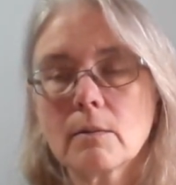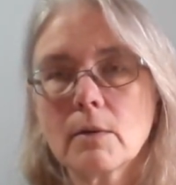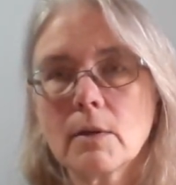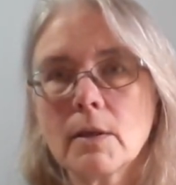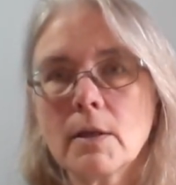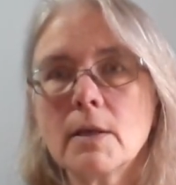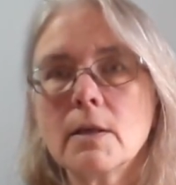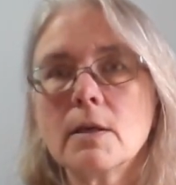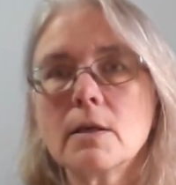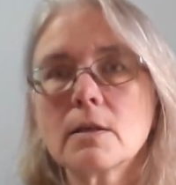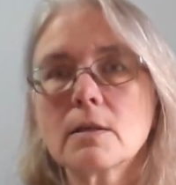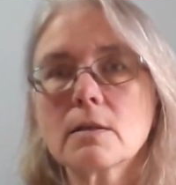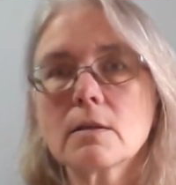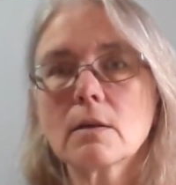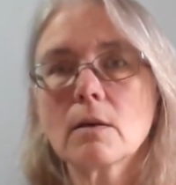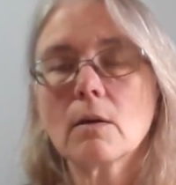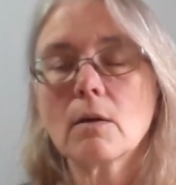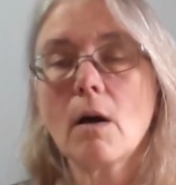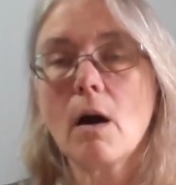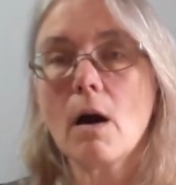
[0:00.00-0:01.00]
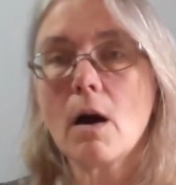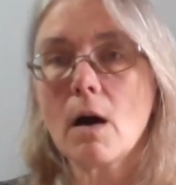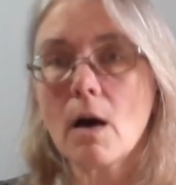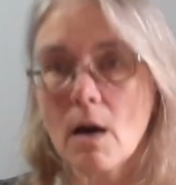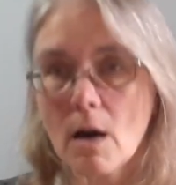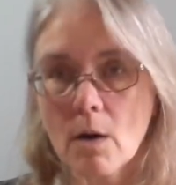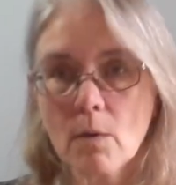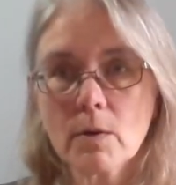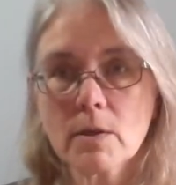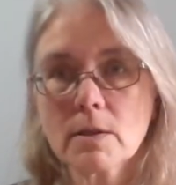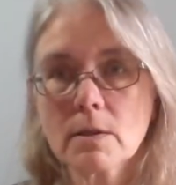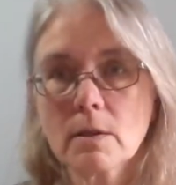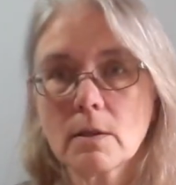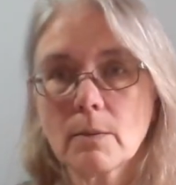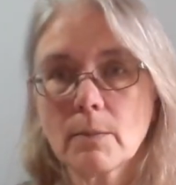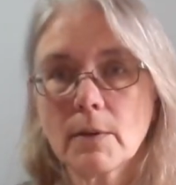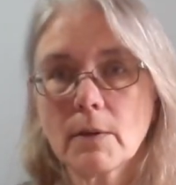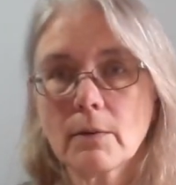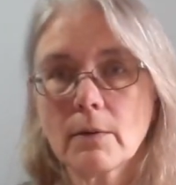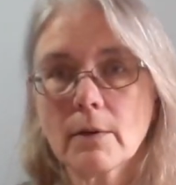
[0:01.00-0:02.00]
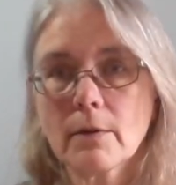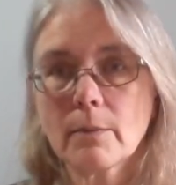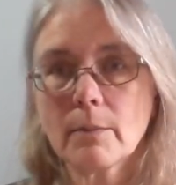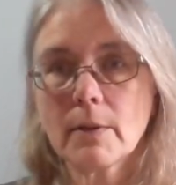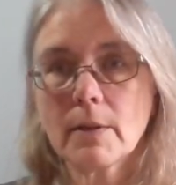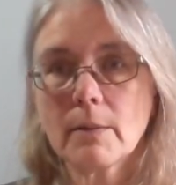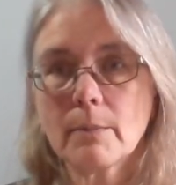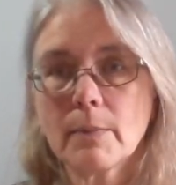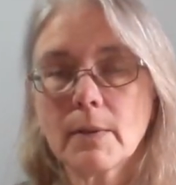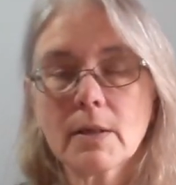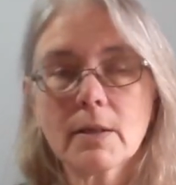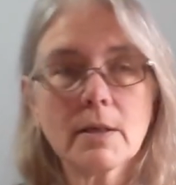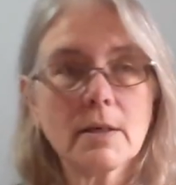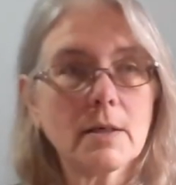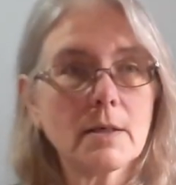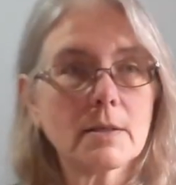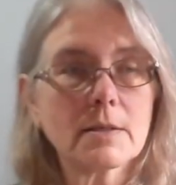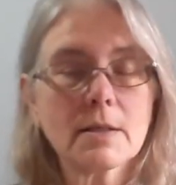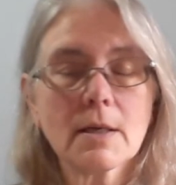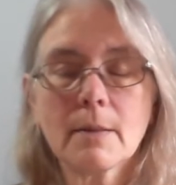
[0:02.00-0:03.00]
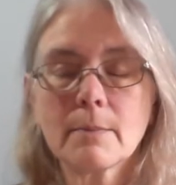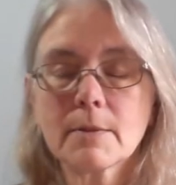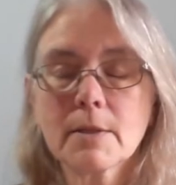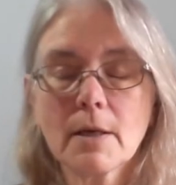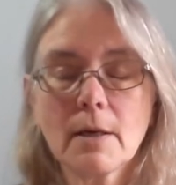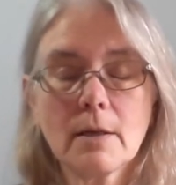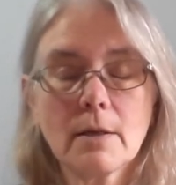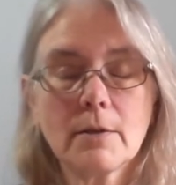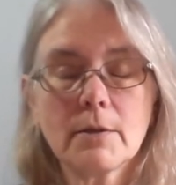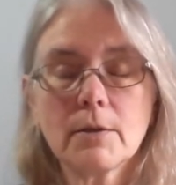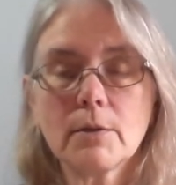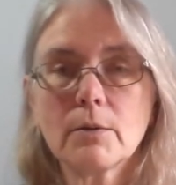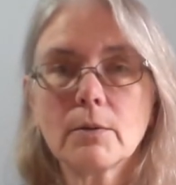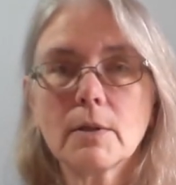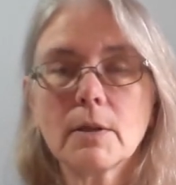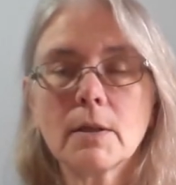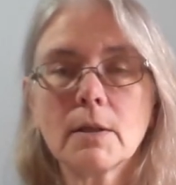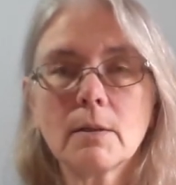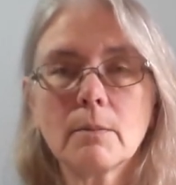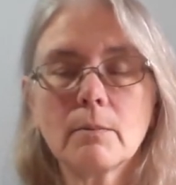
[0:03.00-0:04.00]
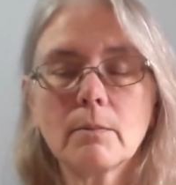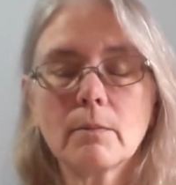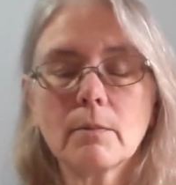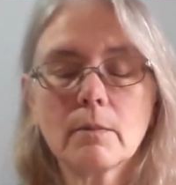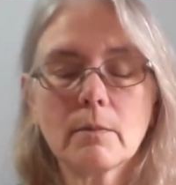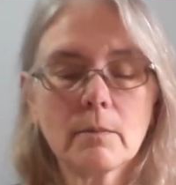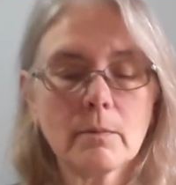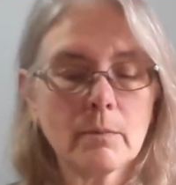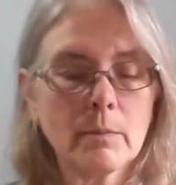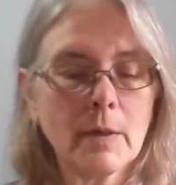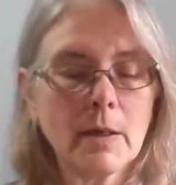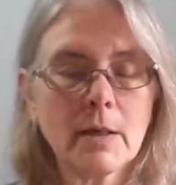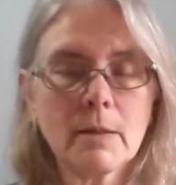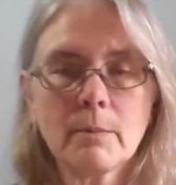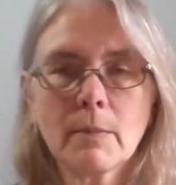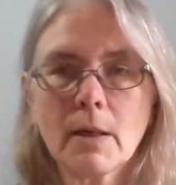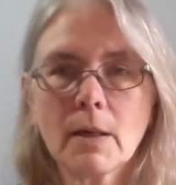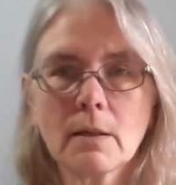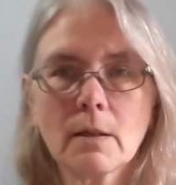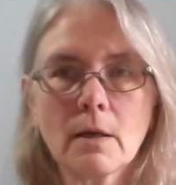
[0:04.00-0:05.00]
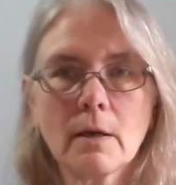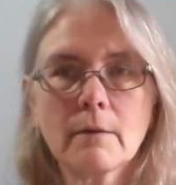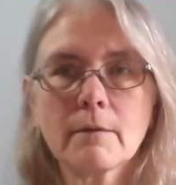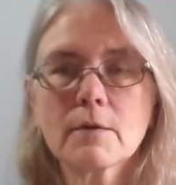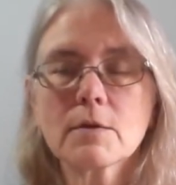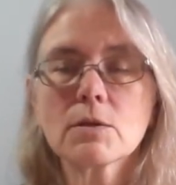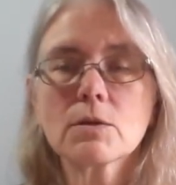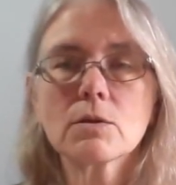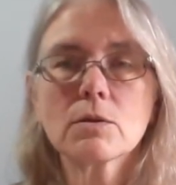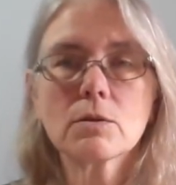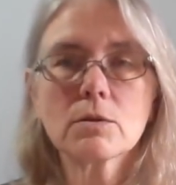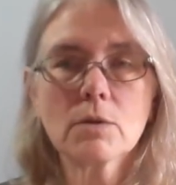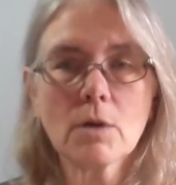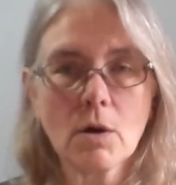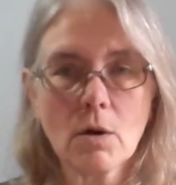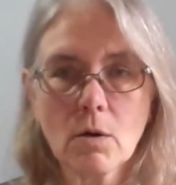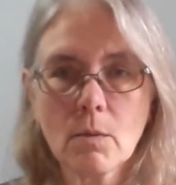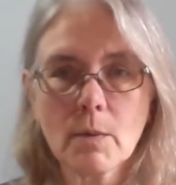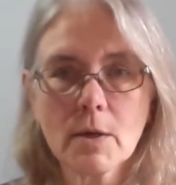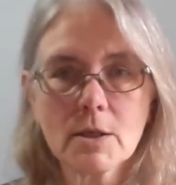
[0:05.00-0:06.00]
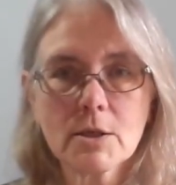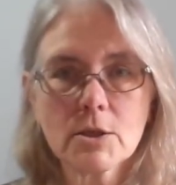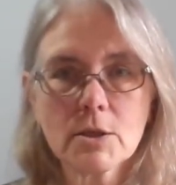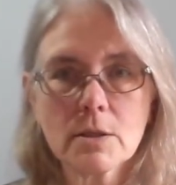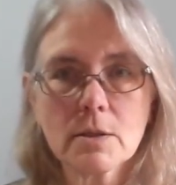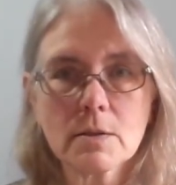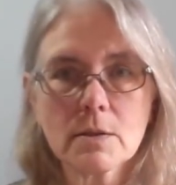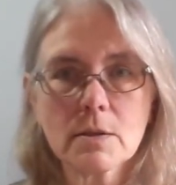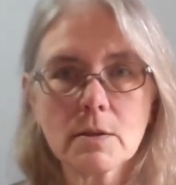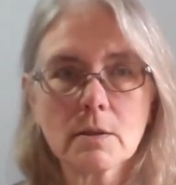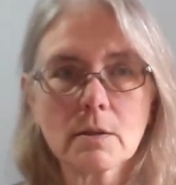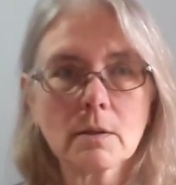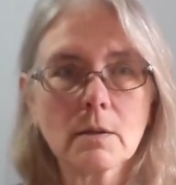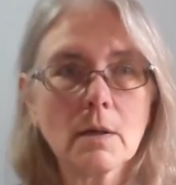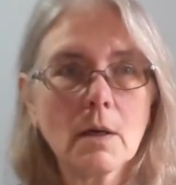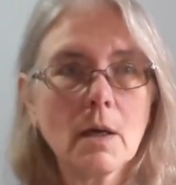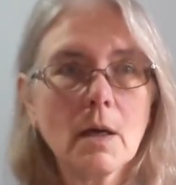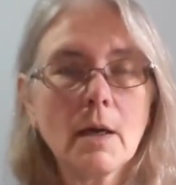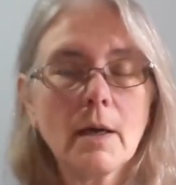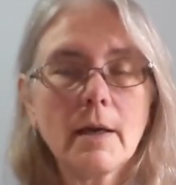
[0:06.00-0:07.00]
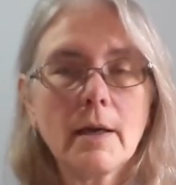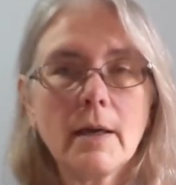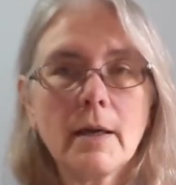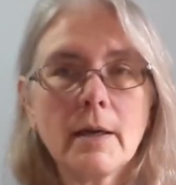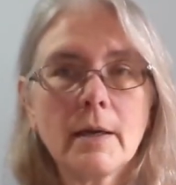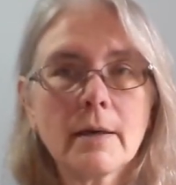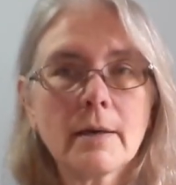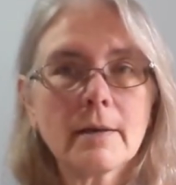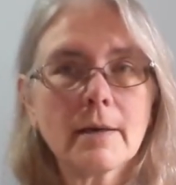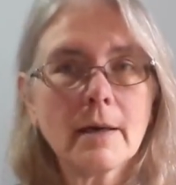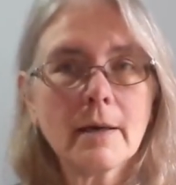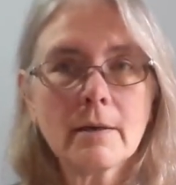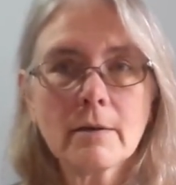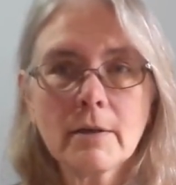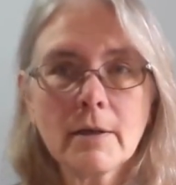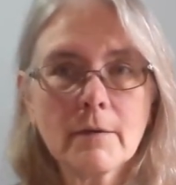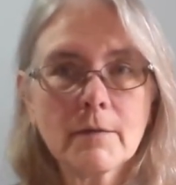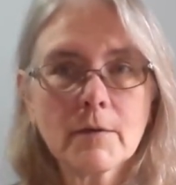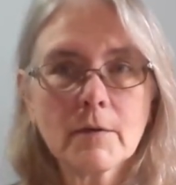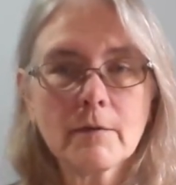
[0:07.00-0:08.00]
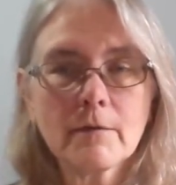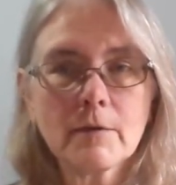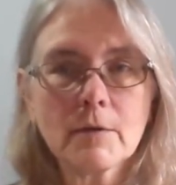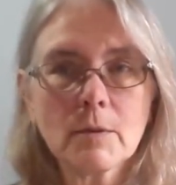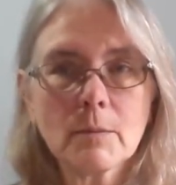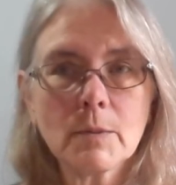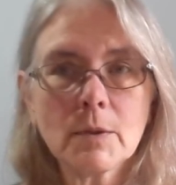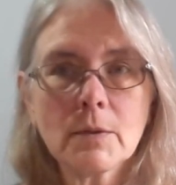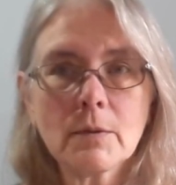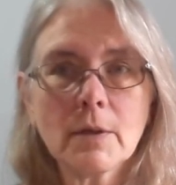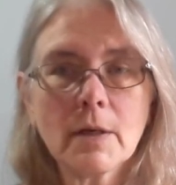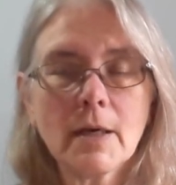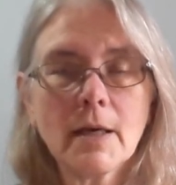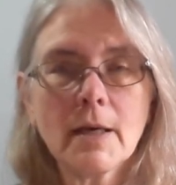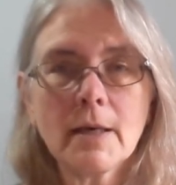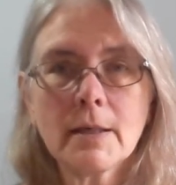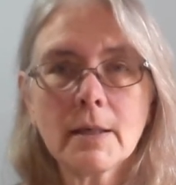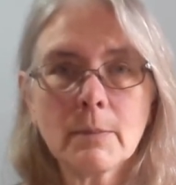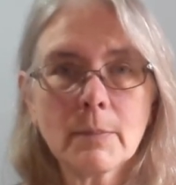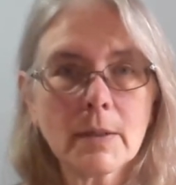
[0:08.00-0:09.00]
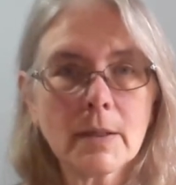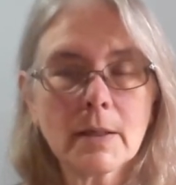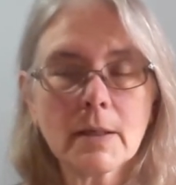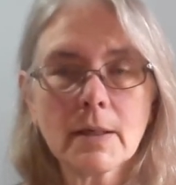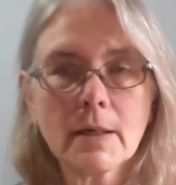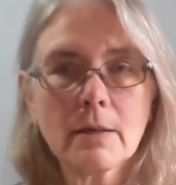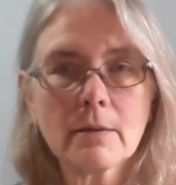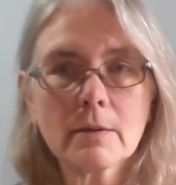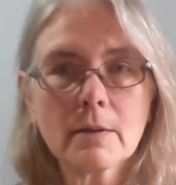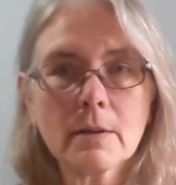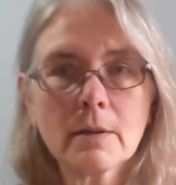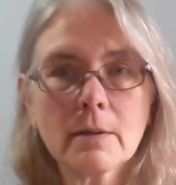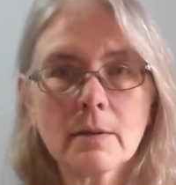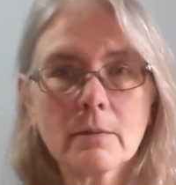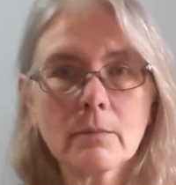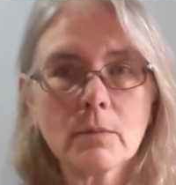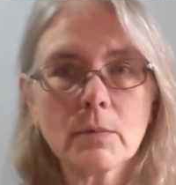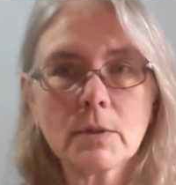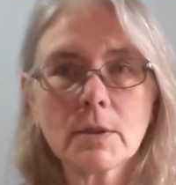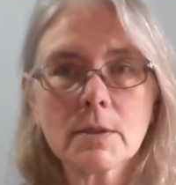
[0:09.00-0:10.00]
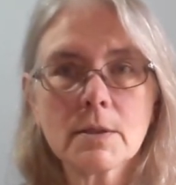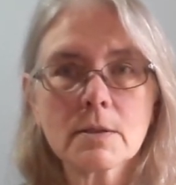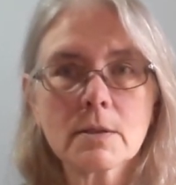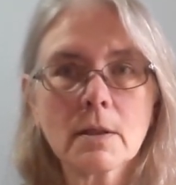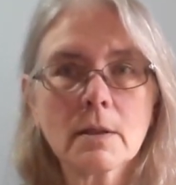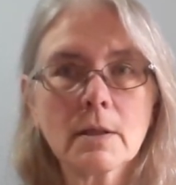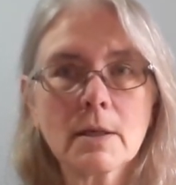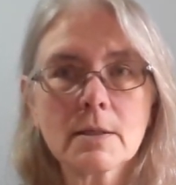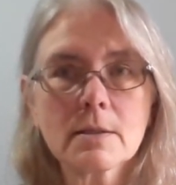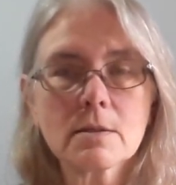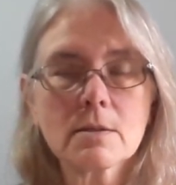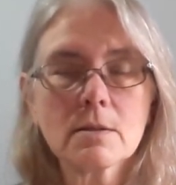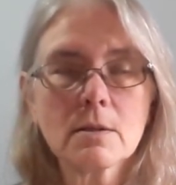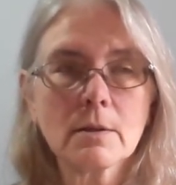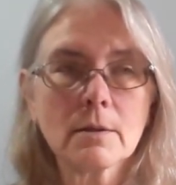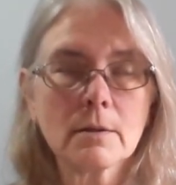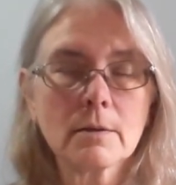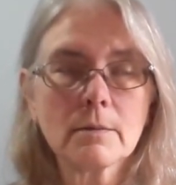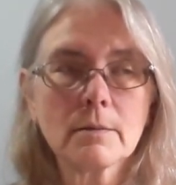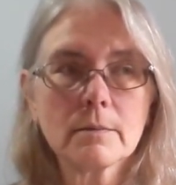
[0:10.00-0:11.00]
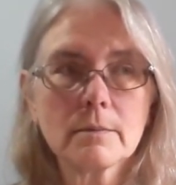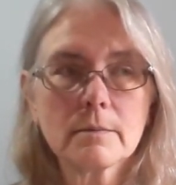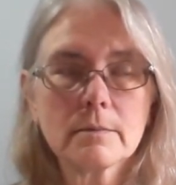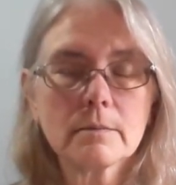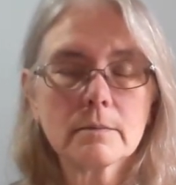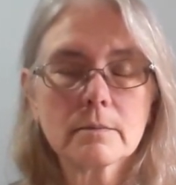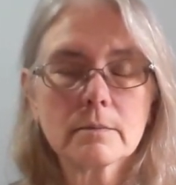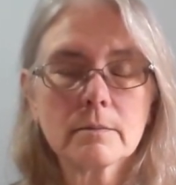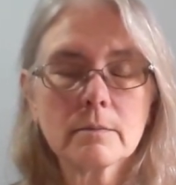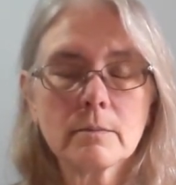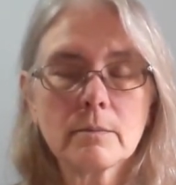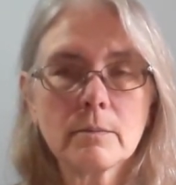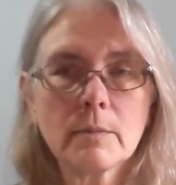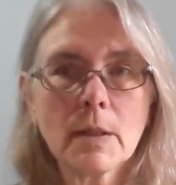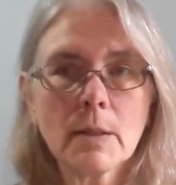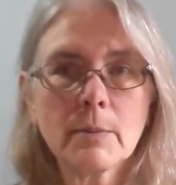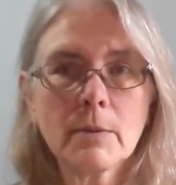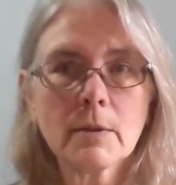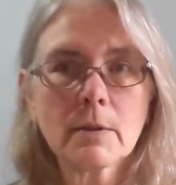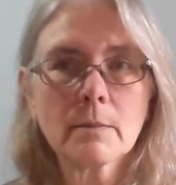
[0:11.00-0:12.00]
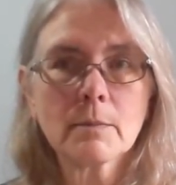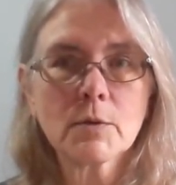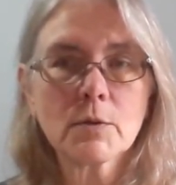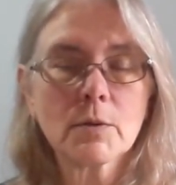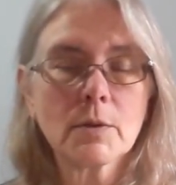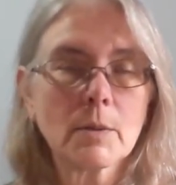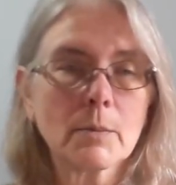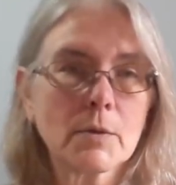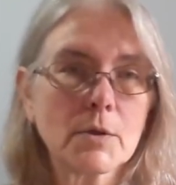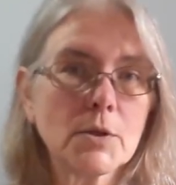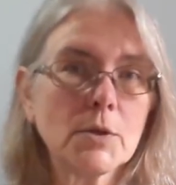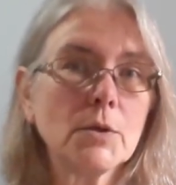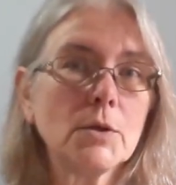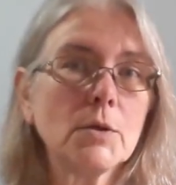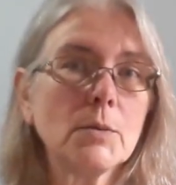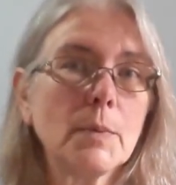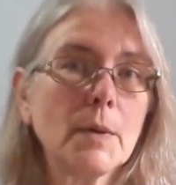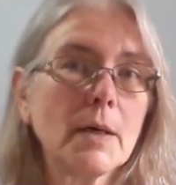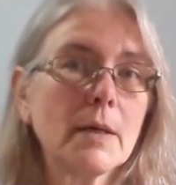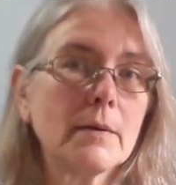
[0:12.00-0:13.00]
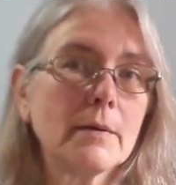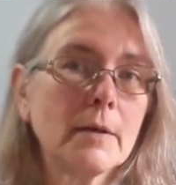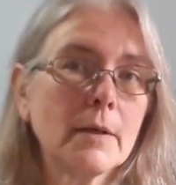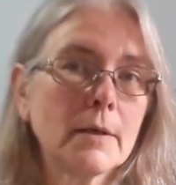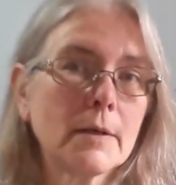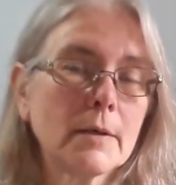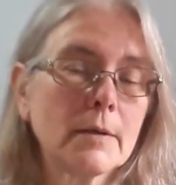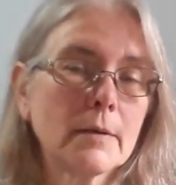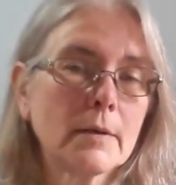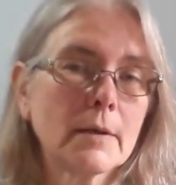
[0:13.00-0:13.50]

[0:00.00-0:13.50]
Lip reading: is always going to be with me because I'm telling you, it made my life so much easier. And I don't have to full moon anybody out in the woods unless, you know, maybe I'm doing number 2, but, you know, you